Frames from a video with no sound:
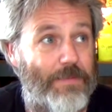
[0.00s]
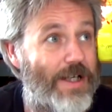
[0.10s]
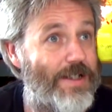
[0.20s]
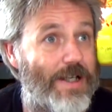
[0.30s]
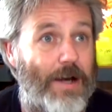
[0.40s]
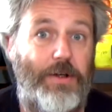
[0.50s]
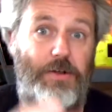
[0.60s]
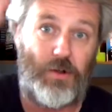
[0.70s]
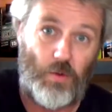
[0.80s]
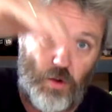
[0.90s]
He's happy
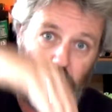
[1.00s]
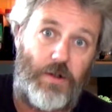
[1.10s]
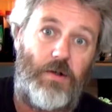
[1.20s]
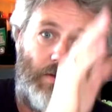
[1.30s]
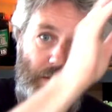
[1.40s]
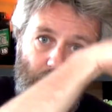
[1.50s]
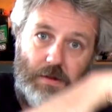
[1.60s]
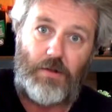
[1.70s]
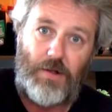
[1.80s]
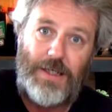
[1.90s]
to do all
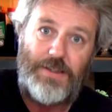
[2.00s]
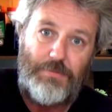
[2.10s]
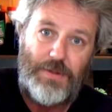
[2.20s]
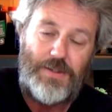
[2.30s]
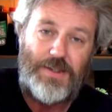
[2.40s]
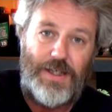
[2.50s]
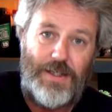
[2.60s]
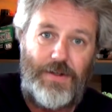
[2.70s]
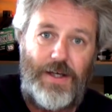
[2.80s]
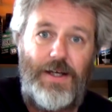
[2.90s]
the crazy bits
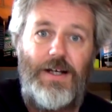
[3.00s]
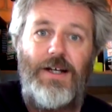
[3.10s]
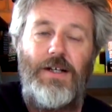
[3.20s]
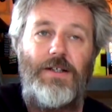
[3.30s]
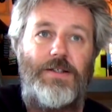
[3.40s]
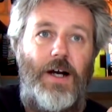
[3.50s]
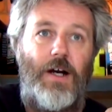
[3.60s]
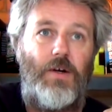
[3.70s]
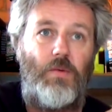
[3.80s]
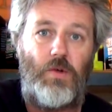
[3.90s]
in there,
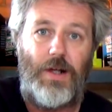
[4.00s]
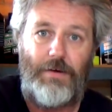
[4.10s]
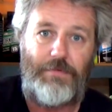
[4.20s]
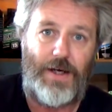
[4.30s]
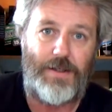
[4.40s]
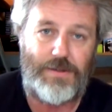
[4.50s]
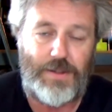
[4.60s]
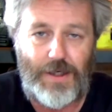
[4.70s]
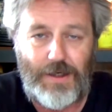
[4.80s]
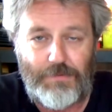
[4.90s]
so we'll have
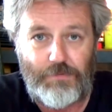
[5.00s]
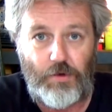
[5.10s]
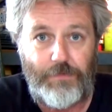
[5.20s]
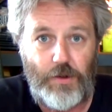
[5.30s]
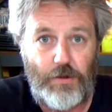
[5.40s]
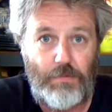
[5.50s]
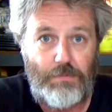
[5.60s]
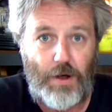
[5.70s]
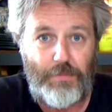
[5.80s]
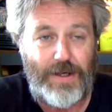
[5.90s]
that review
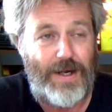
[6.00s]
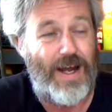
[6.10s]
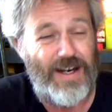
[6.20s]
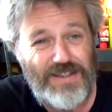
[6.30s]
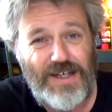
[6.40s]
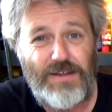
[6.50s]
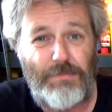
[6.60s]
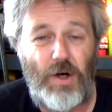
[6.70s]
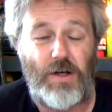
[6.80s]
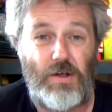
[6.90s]
popping out. And he's had the
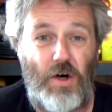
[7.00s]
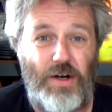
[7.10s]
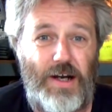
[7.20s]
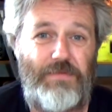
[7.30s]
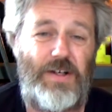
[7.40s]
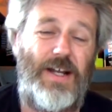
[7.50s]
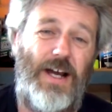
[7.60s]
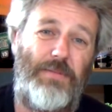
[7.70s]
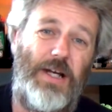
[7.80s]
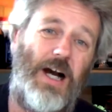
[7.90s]
bike long enough to
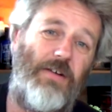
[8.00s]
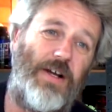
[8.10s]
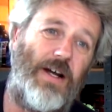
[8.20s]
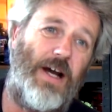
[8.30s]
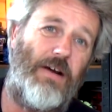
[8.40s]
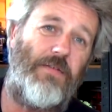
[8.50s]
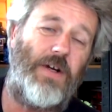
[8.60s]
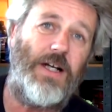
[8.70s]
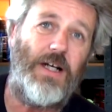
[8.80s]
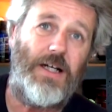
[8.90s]
now be able to have
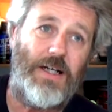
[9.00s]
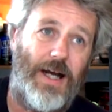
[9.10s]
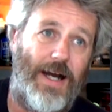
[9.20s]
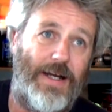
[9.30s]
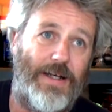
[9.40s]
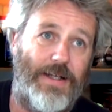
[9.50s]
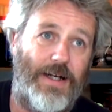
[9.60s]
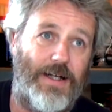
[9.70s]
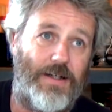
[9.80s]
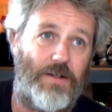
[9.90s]

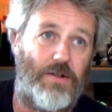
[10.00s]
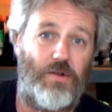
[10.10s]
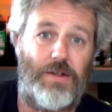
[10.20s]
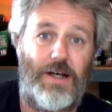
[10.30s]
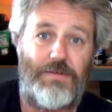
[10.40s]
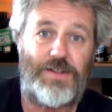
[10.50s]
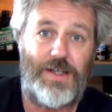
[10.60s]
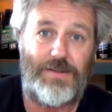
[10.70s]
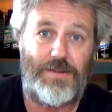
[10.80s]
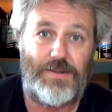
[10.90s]
a good enough
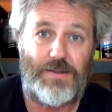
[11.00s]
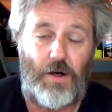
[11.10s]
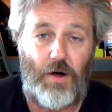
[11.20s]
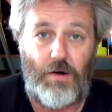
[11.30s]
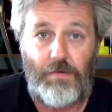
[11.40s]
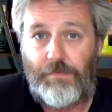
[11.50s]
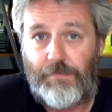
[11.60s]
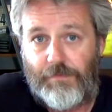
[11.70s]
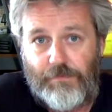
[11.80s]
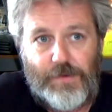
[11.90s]
sense
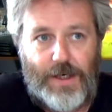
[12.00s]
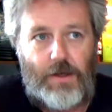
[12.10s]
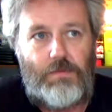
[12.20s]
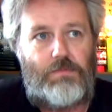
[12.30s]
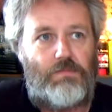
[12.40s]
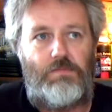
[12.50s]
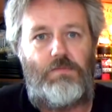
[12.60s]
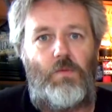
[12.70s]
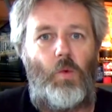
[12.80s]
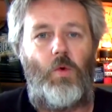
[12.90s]
of
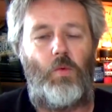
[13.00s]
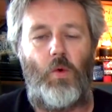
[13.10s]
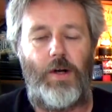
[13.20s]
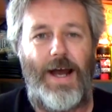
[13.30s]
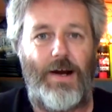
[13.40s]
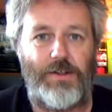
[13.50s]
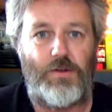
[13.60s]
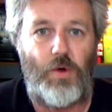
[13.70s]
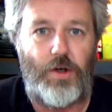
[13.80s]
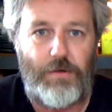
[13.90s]
how
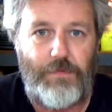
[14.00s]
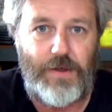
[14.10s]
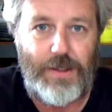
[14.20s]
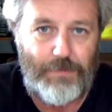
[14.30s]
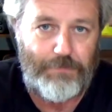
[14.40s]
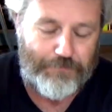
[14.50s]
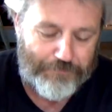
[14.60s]
it's working for him.